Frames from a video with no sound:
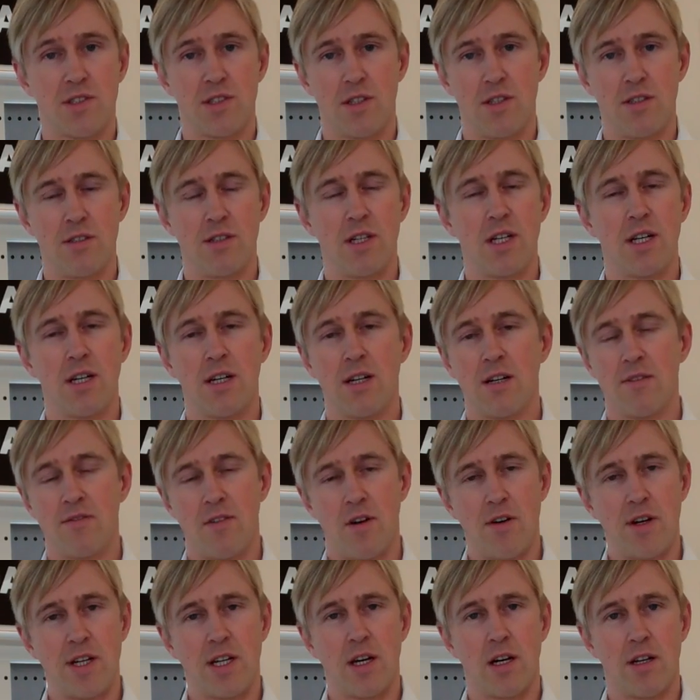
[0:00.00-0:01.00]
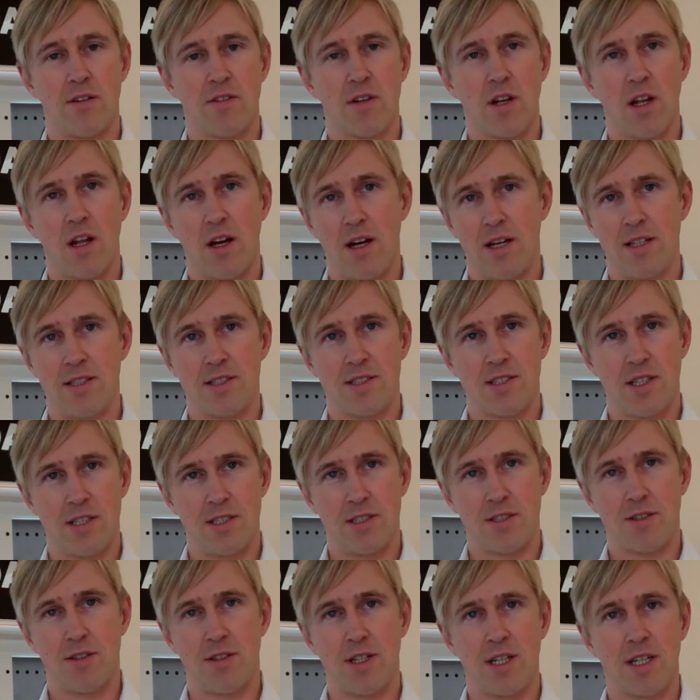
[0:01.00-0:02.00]
So very kind of
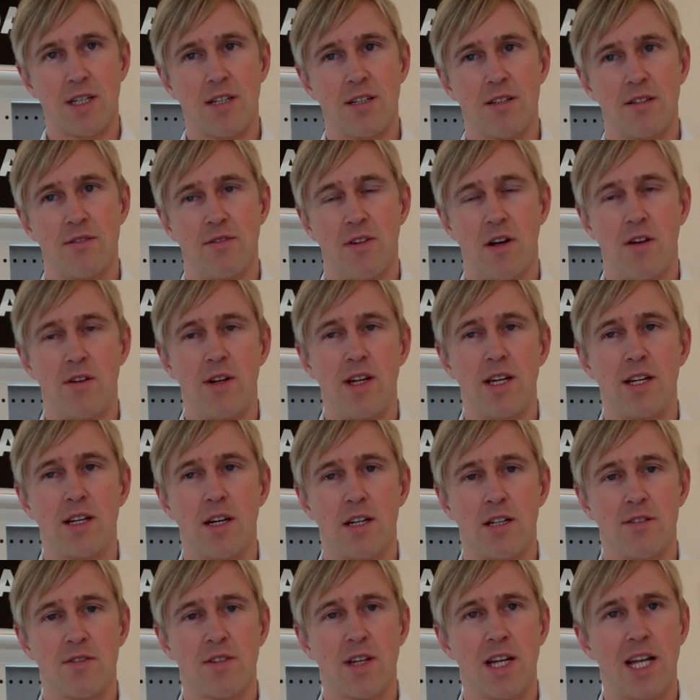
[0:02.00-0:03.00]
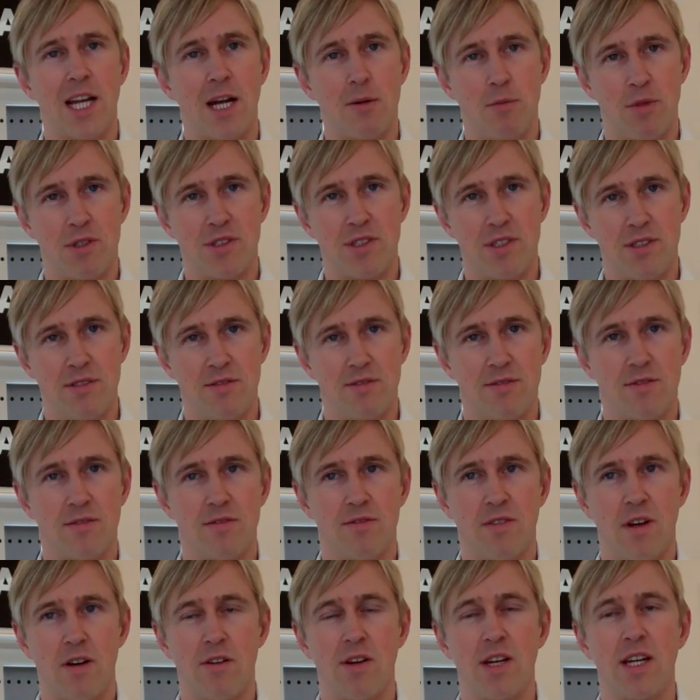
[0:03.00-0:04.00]
client-centric, very kind of collaborative,
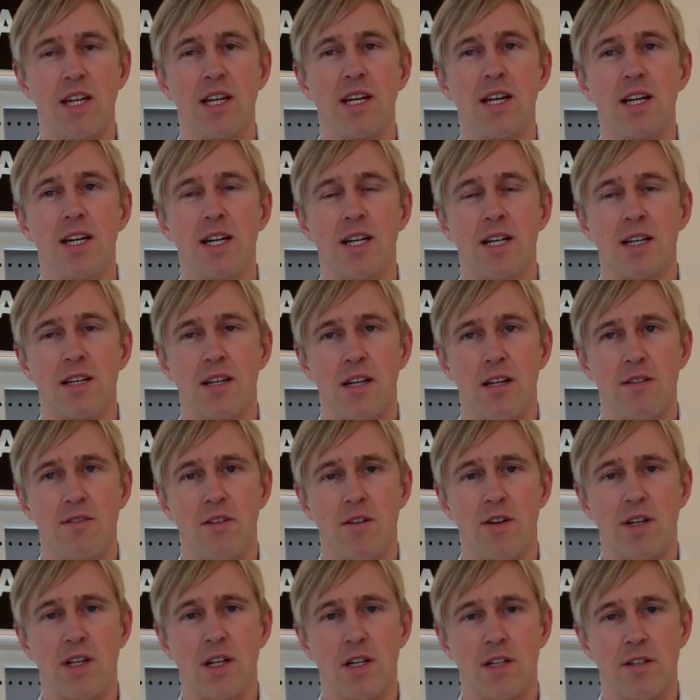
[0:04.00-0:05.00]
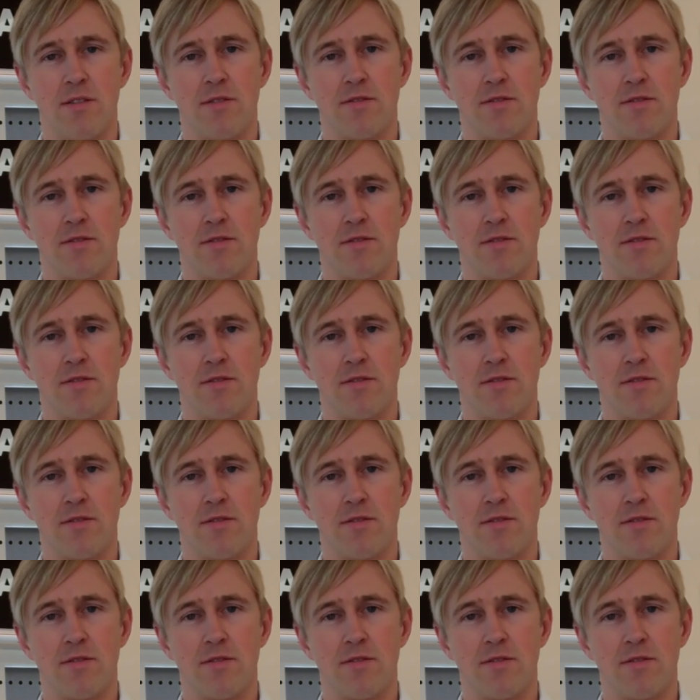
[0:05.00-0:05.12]
very kind